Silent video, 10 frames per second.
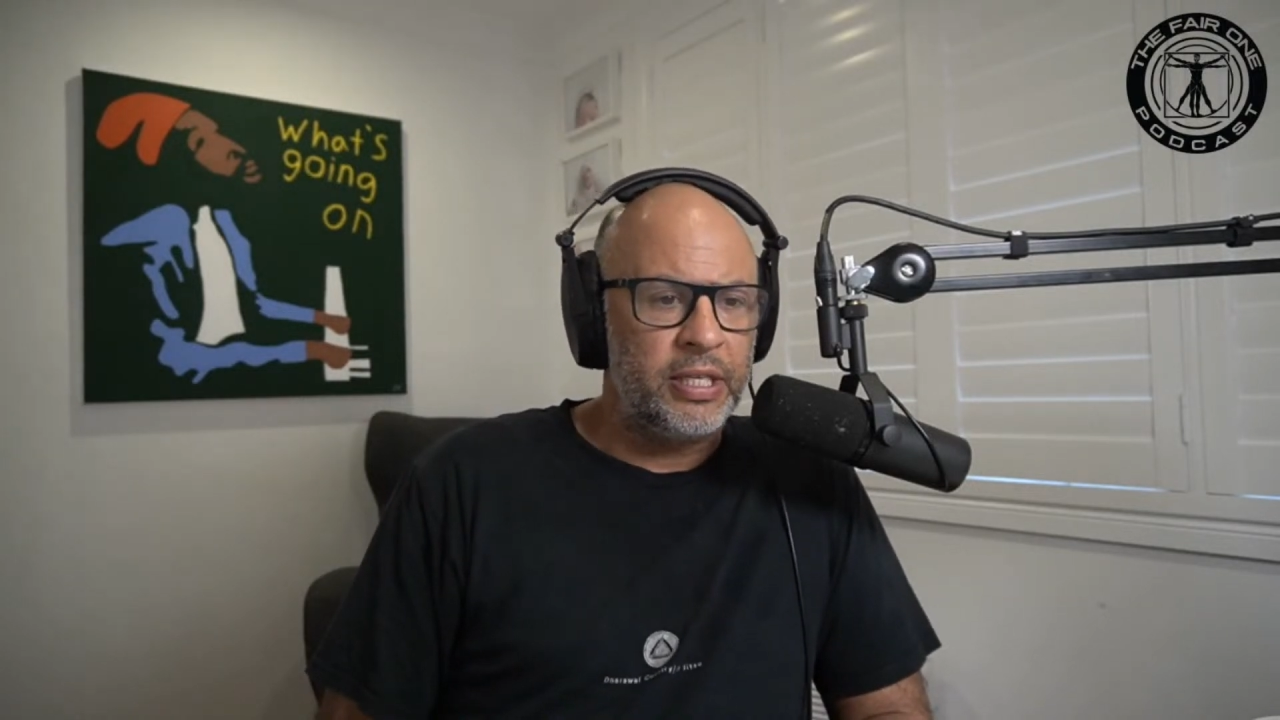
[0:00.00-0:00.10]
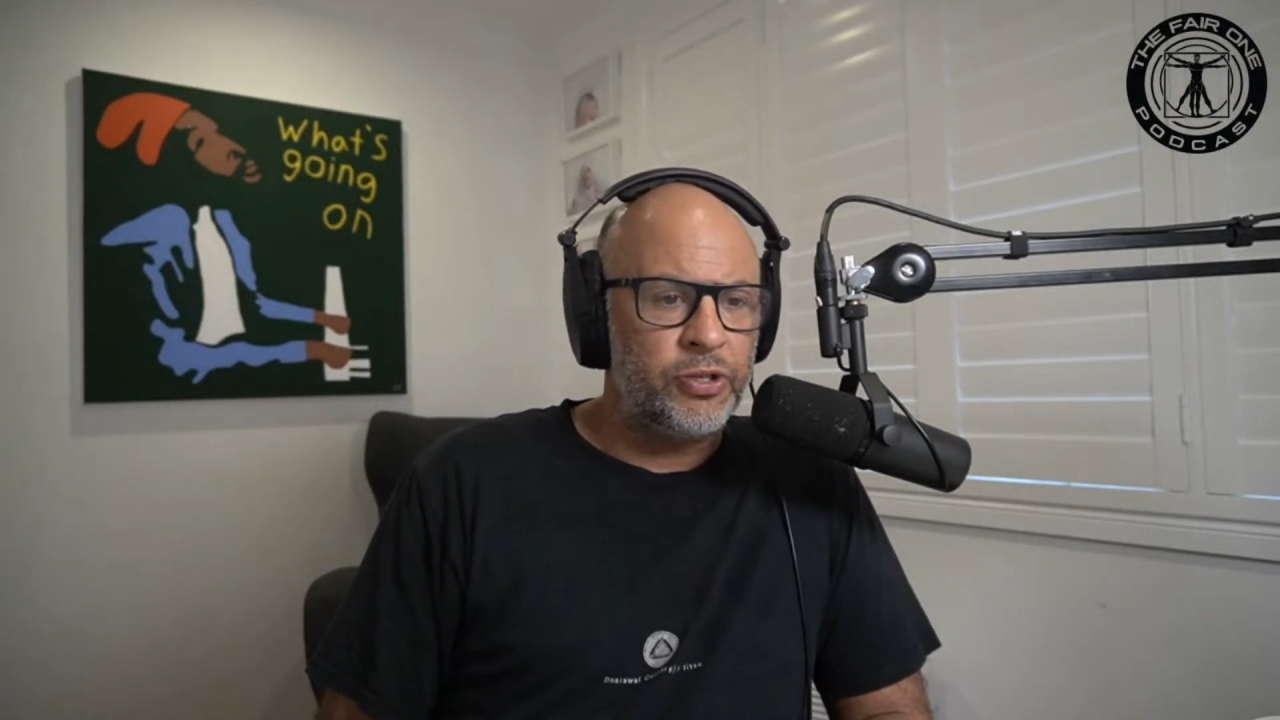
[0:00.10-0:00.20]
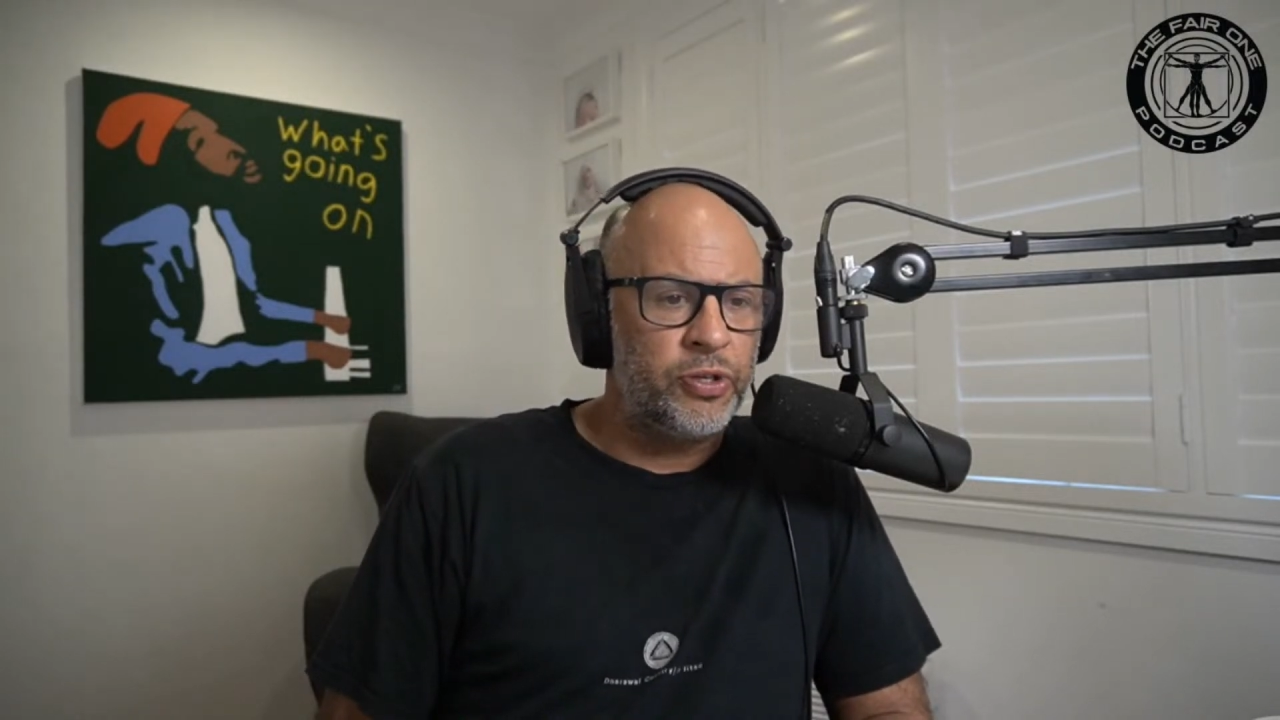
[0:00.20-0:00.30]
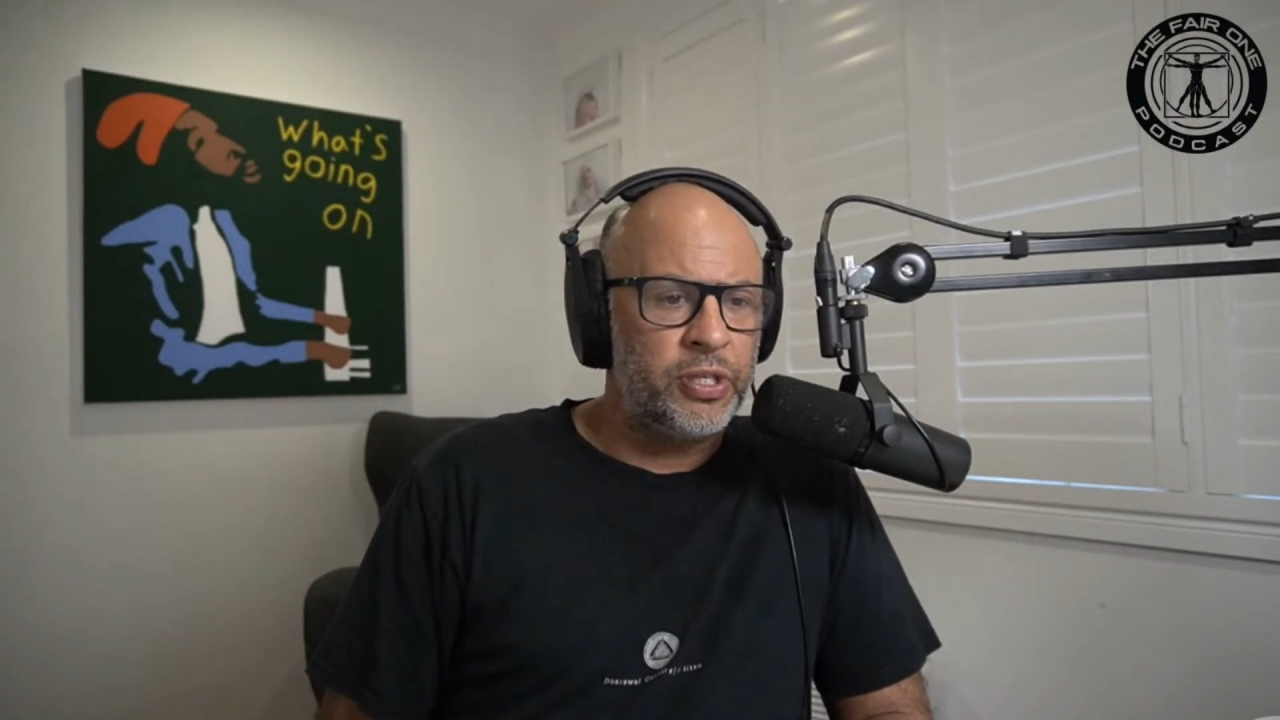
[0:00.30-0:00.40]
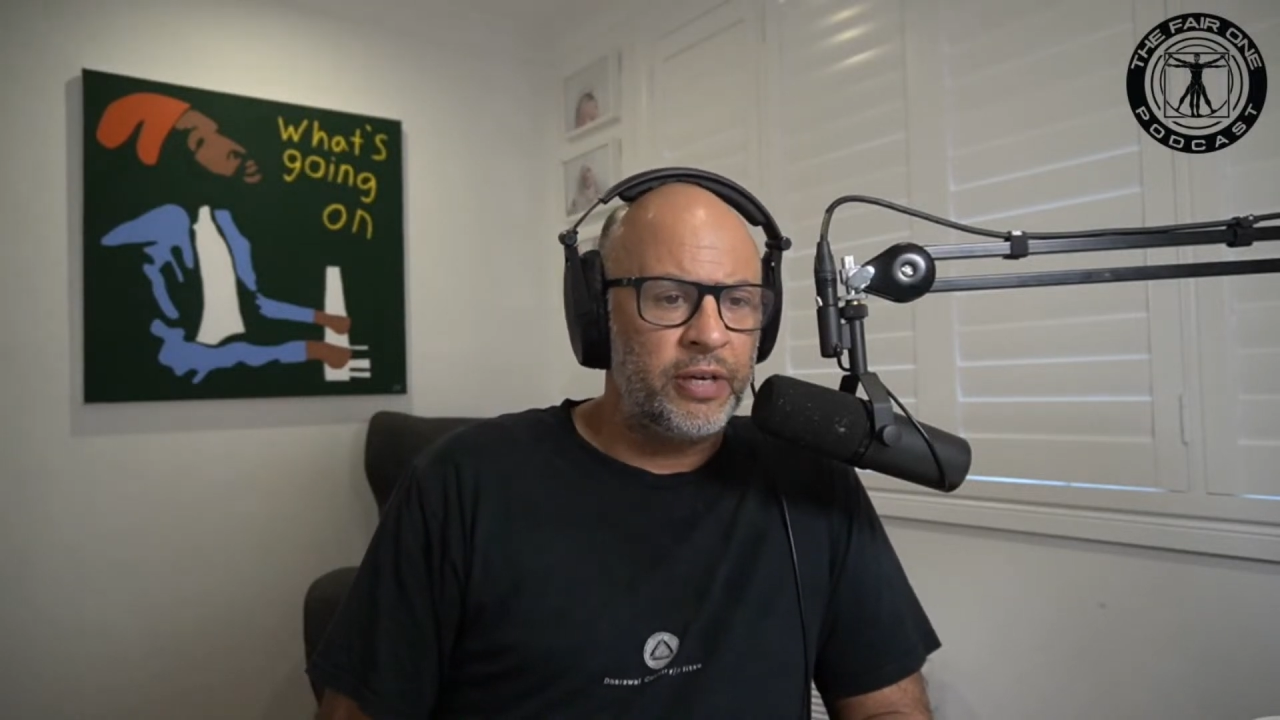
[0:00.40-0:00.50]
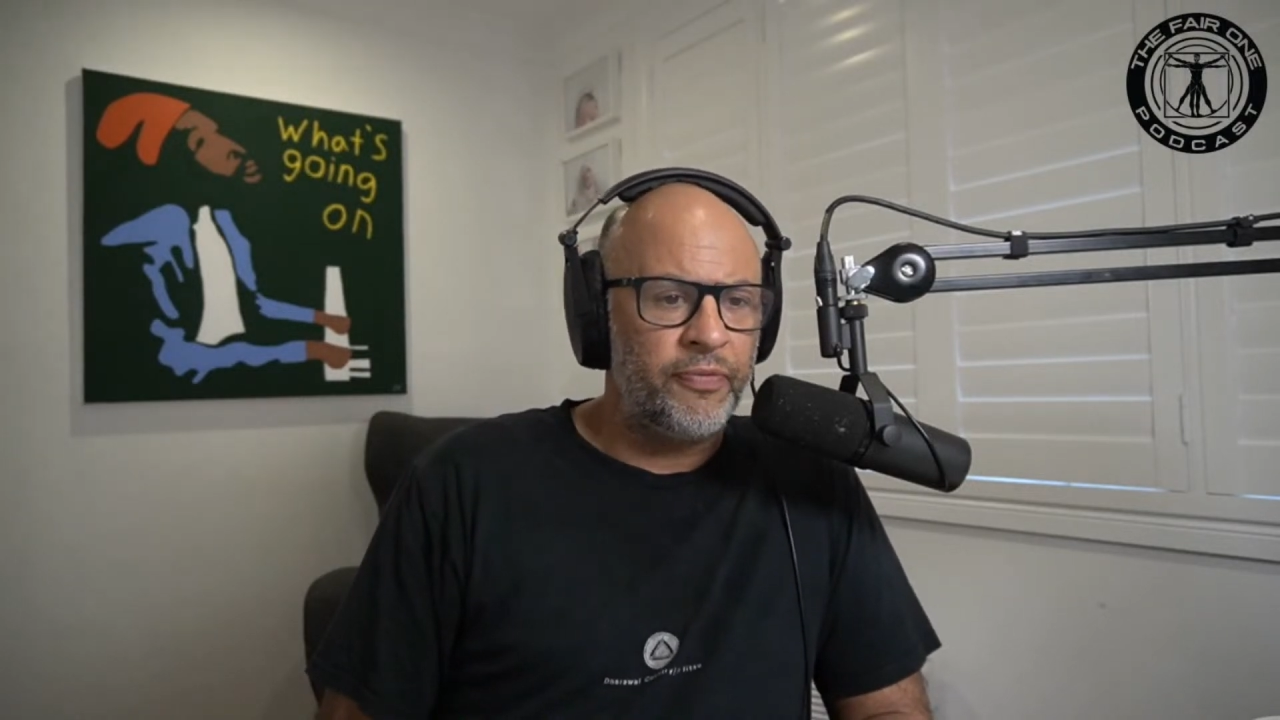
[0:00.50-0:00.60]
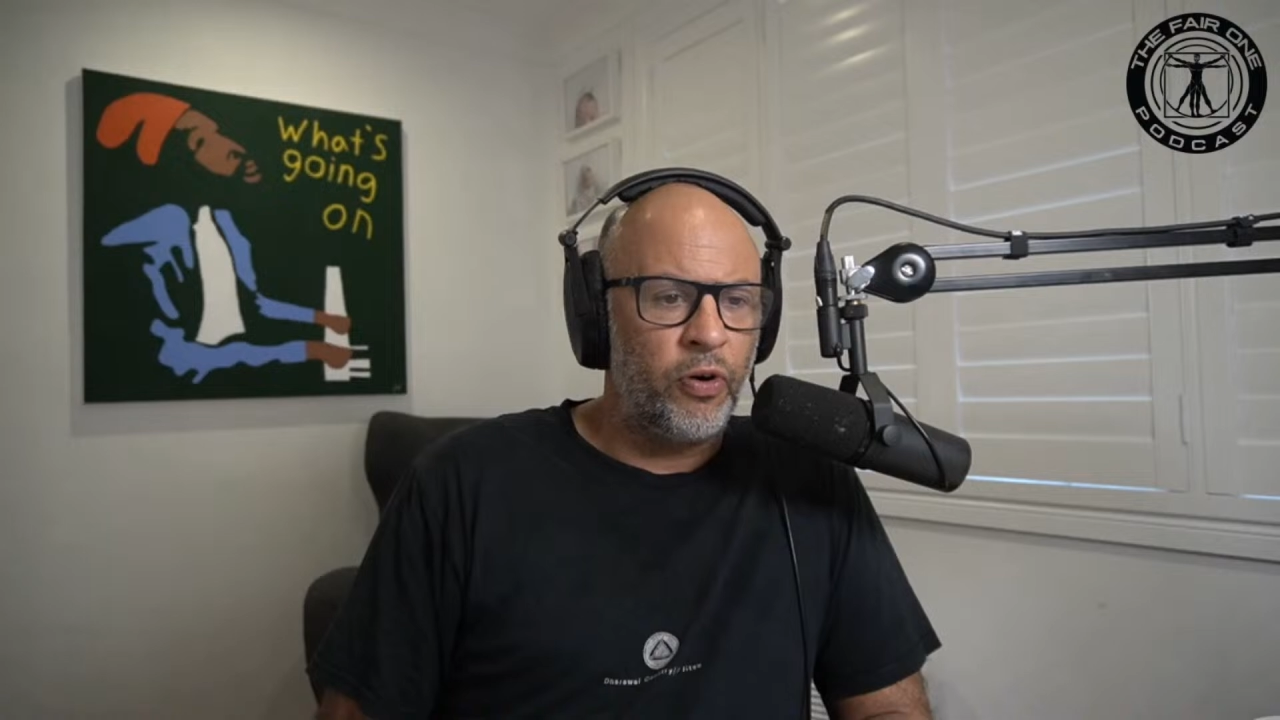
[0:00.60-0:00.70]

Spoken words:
interesting,